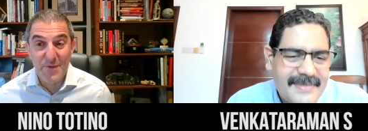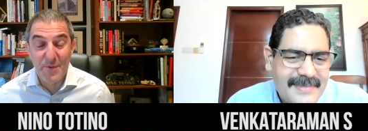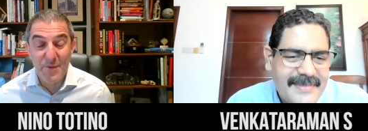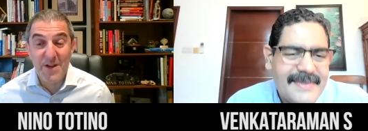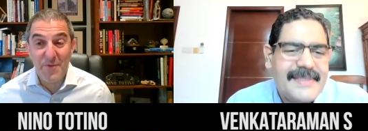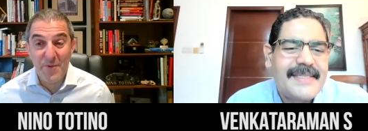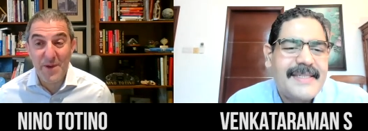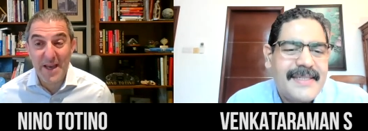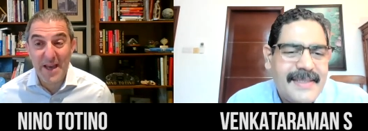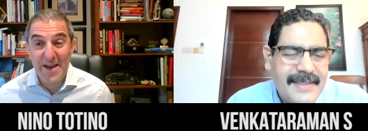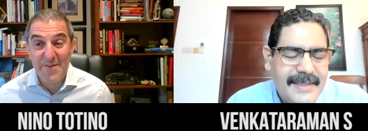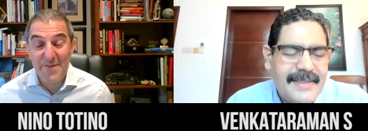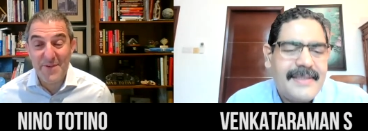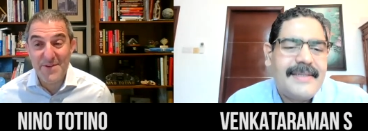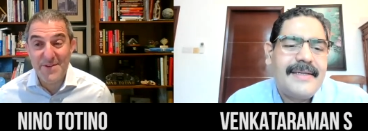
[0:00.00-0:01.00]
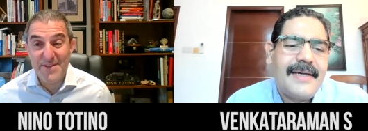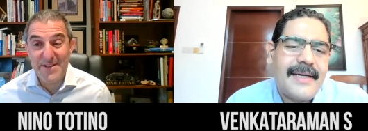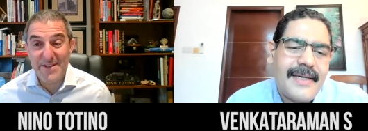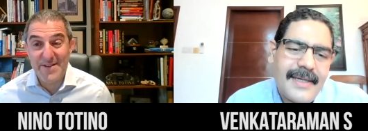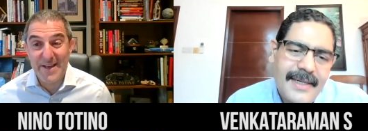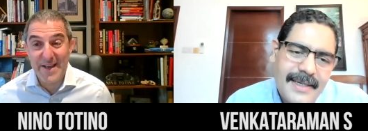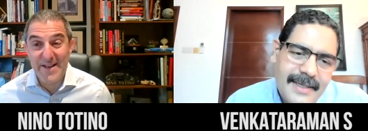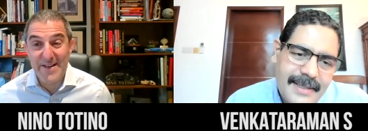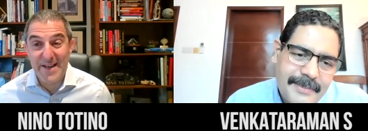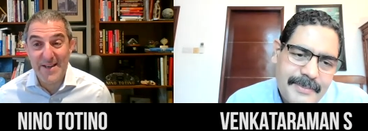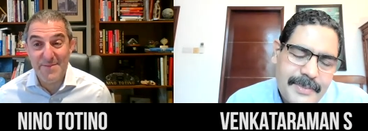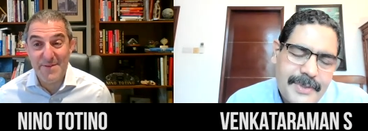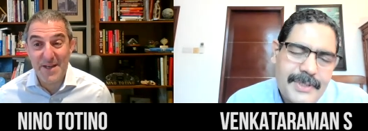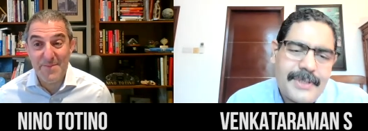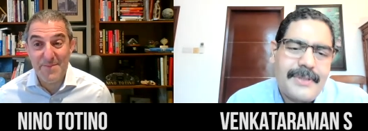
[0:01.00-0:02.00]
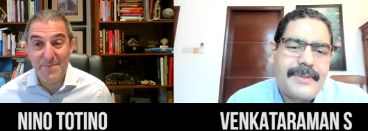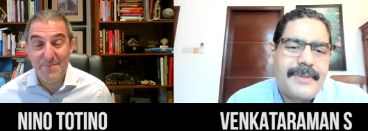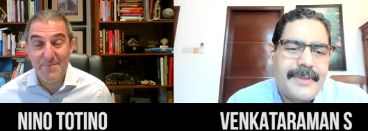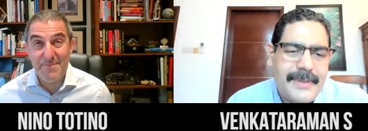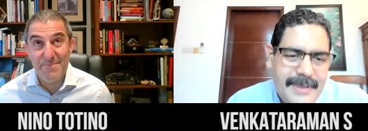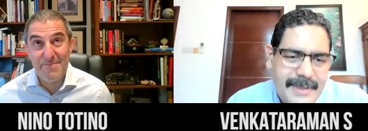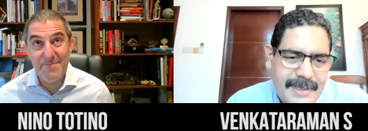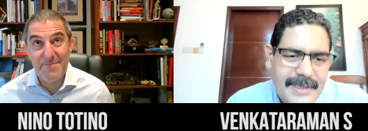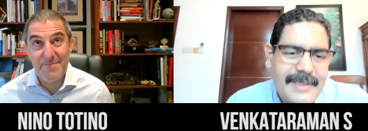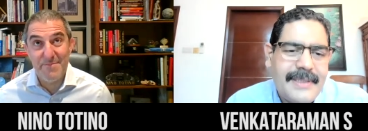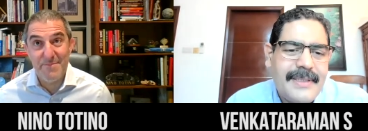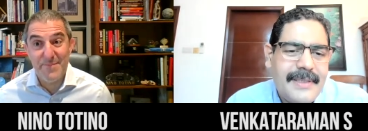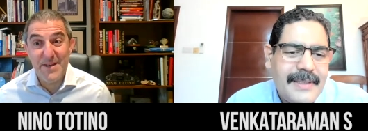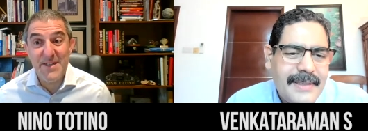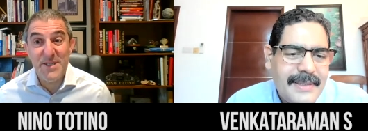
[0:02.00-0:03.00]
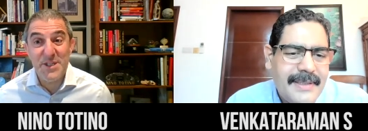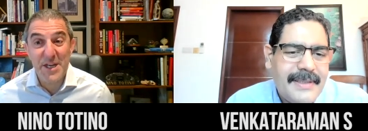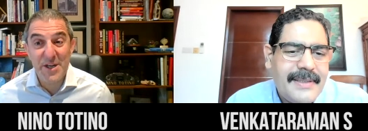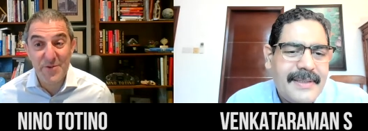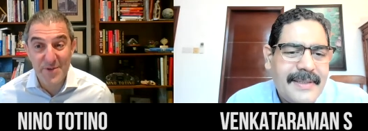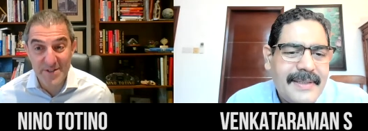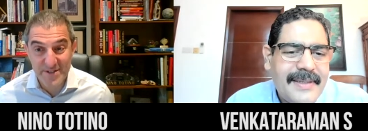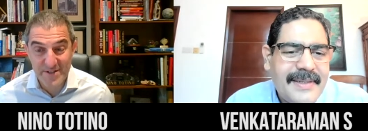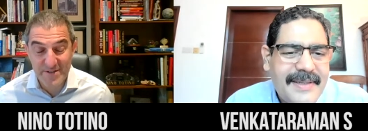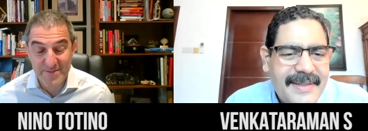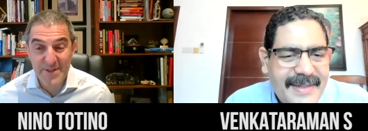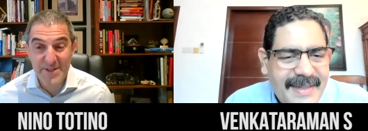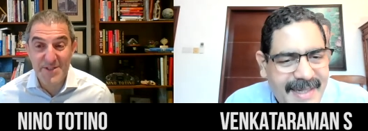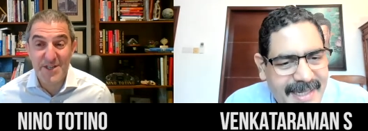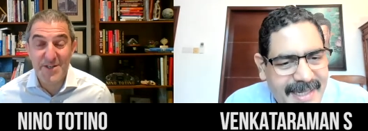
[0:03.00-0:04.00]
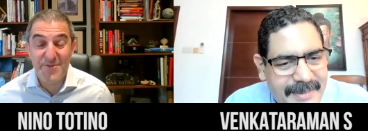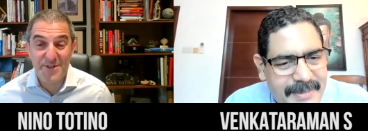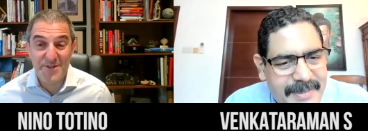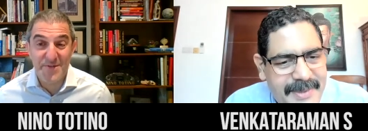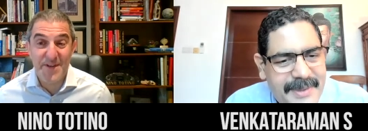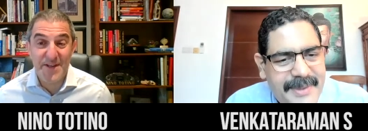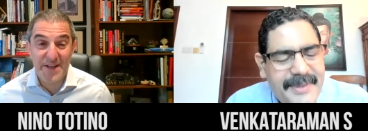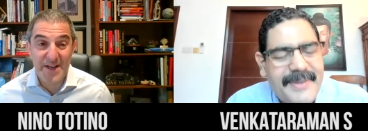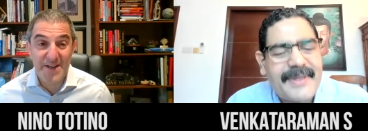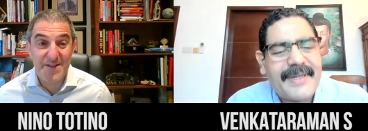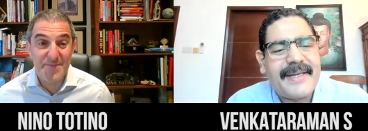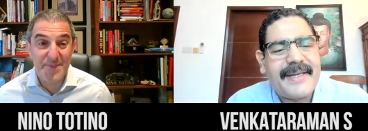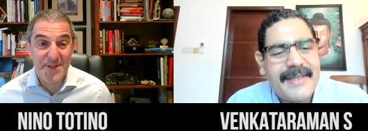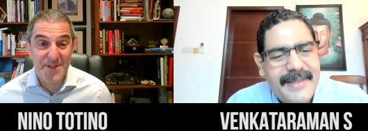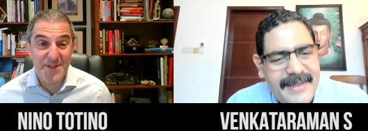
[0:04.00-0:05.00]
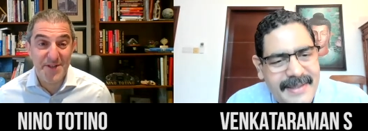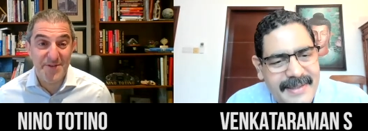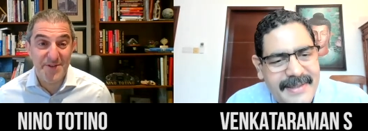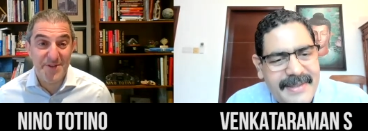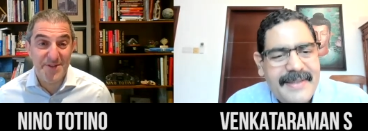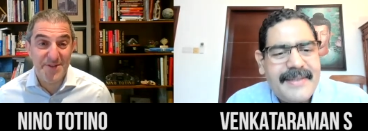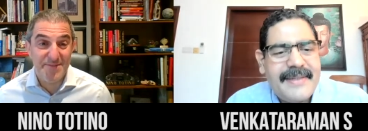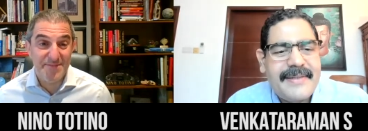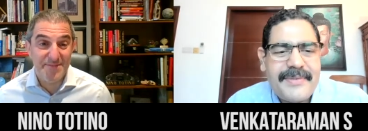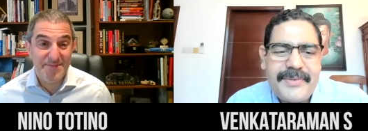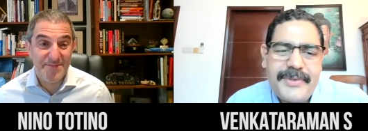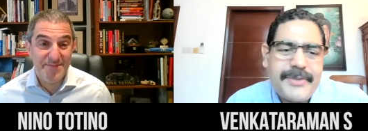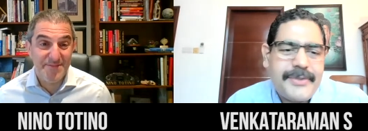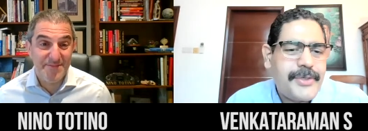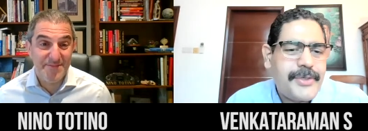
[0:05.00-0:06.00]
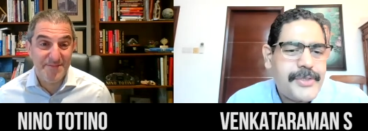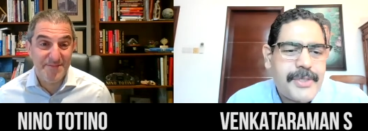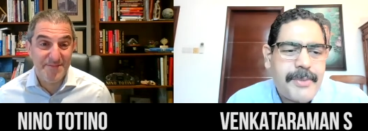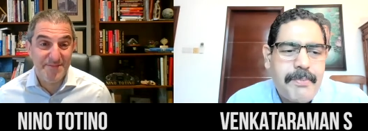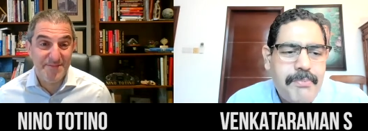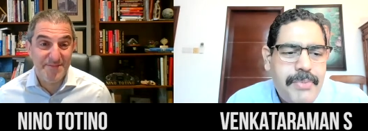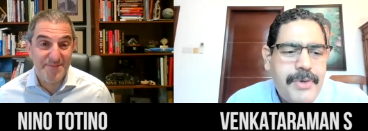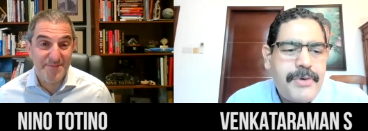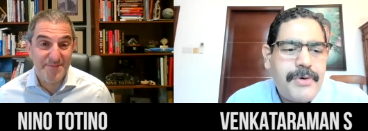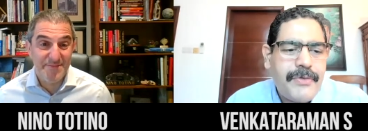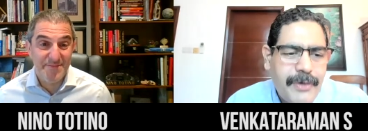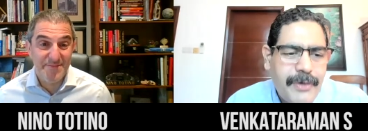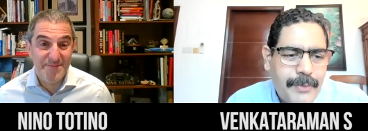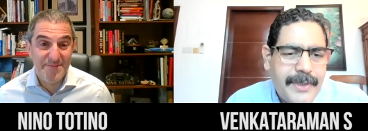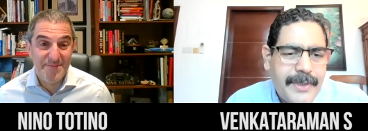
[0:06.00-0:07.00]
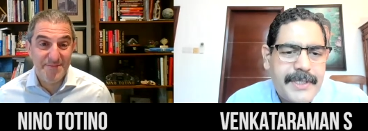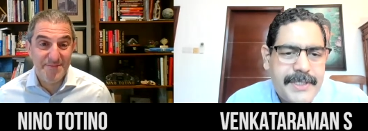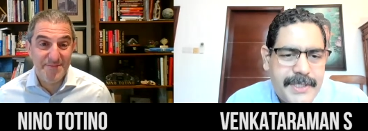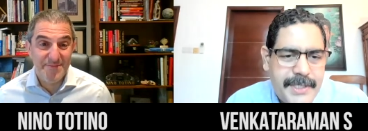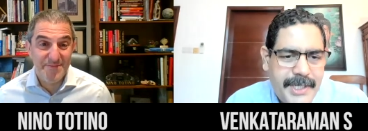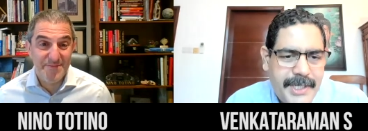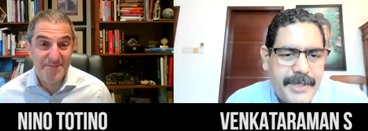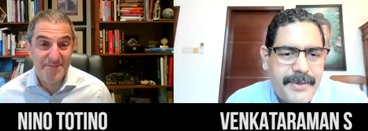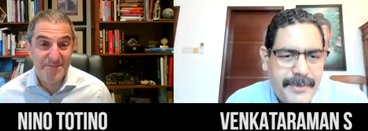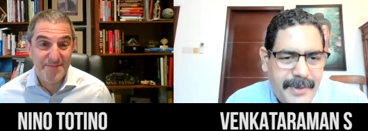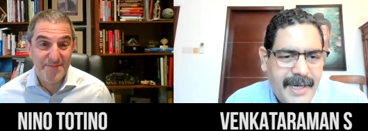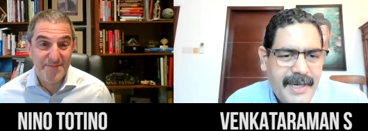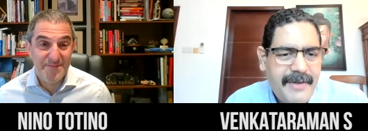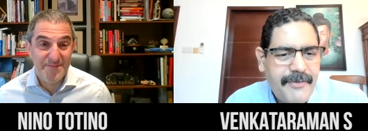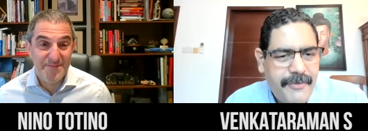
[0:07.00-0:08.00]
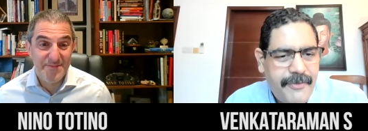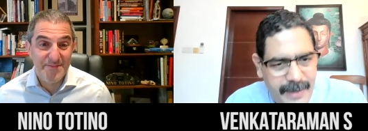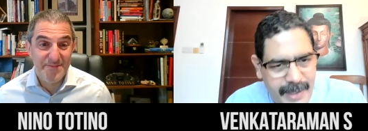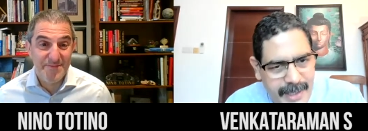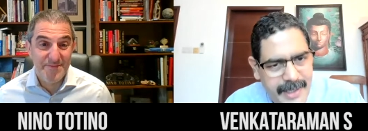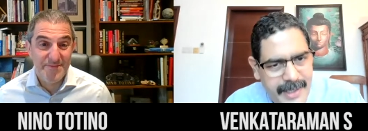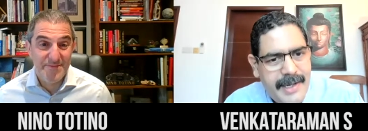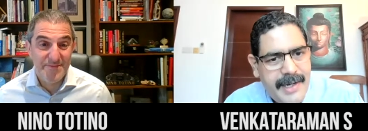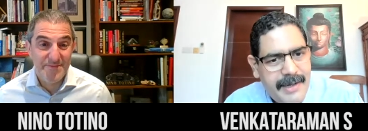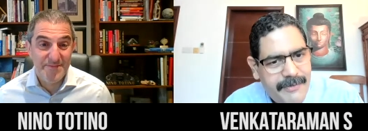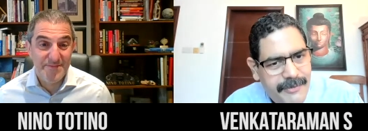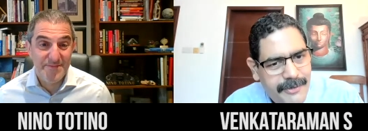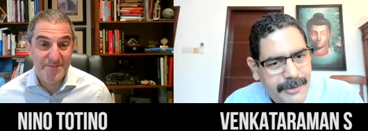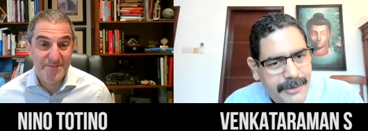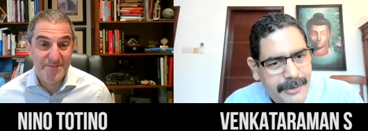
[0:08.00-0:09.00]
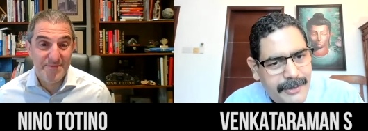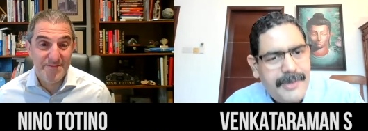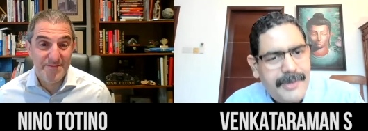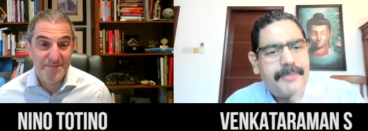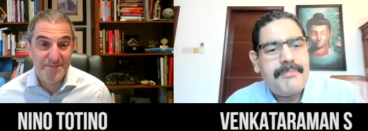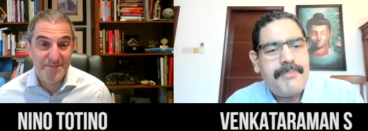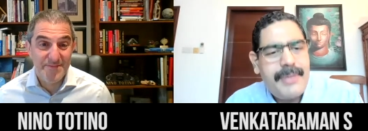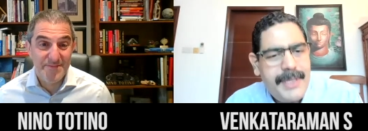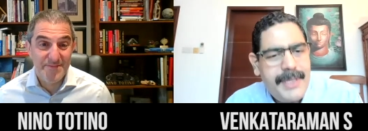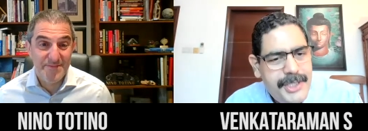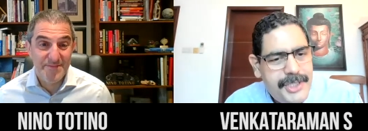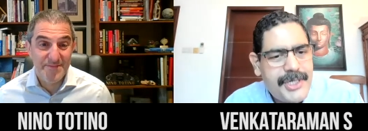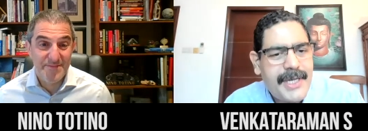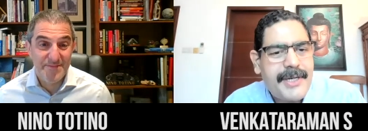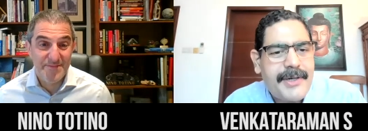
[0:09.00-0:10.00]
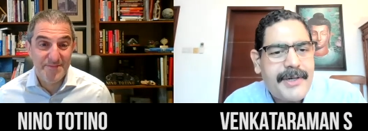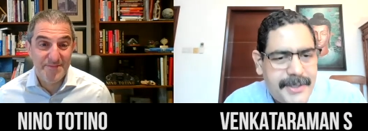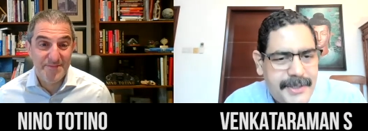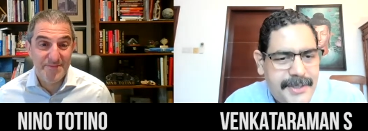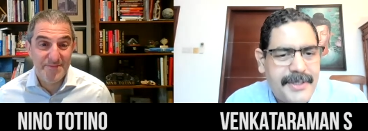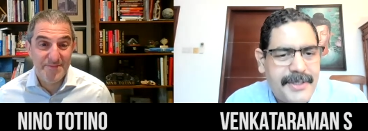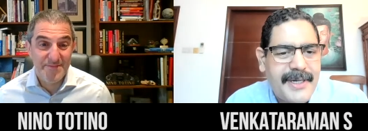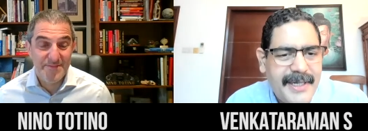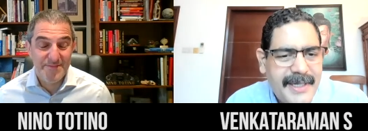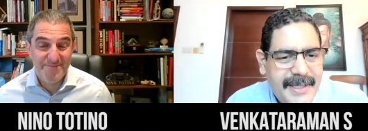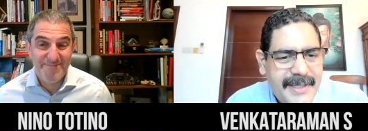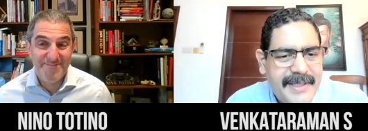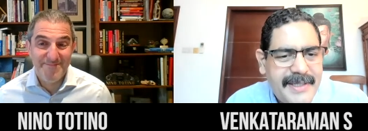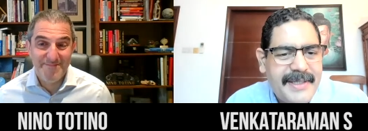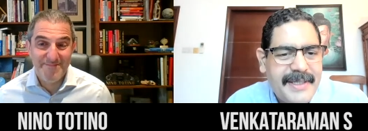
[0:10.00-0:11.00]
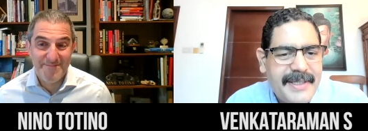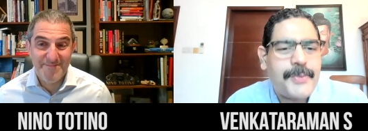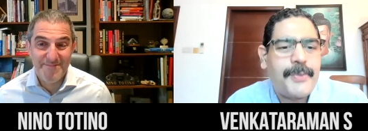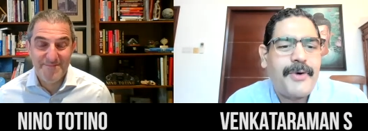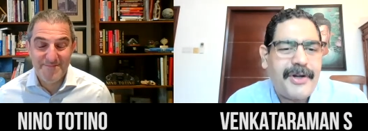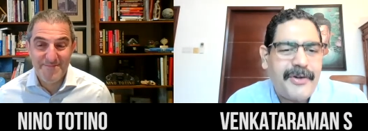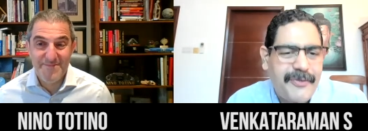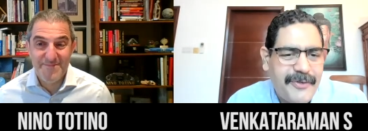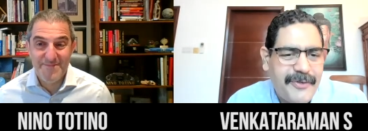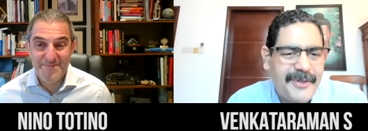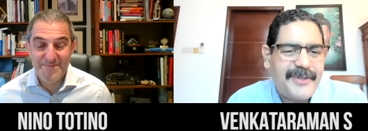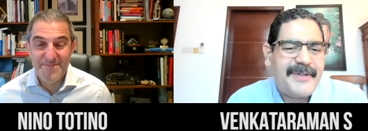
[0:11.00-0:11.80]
Speaker 1: for whatever we have, and be generous. Be generous, man. Be generous.
Speaker 2: Those are beautiful words, Nino. Right? Feel grateful. Be generous. Right? That's wonderful.